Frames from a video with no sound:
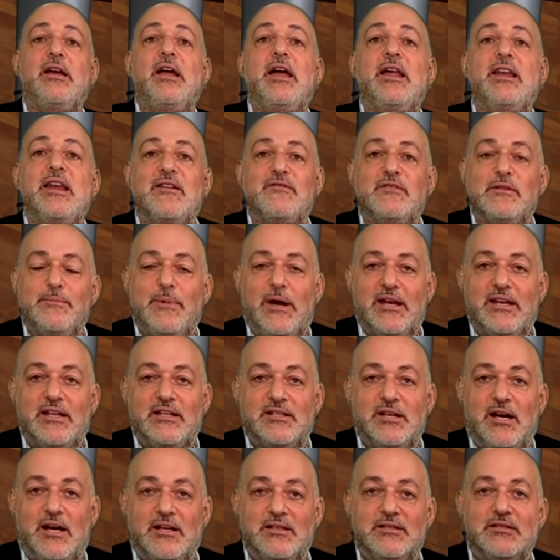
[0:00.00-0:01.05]
and everybody
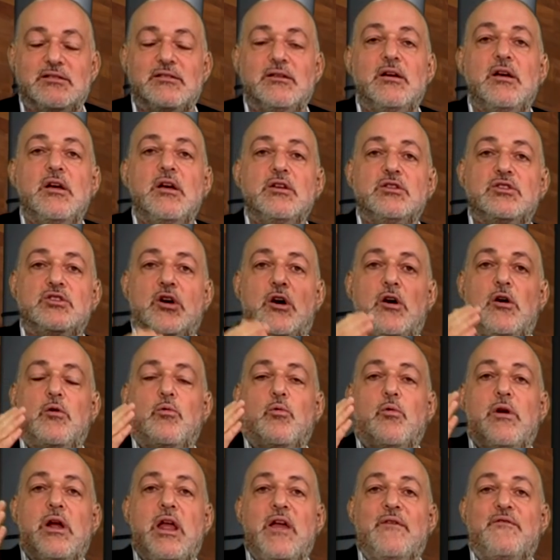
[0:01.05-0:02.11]
does.
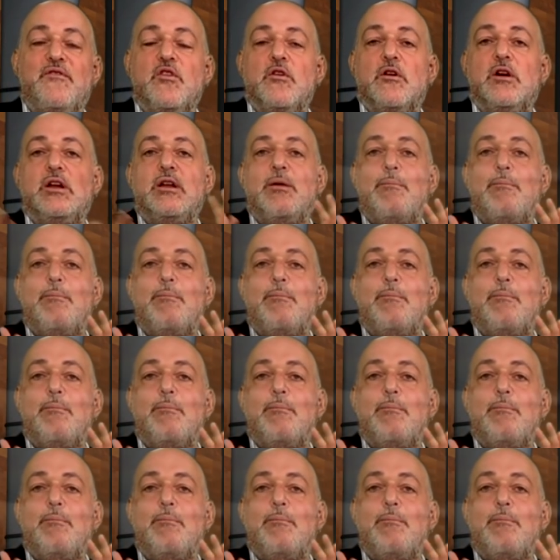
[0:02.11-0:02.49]
So if you're in a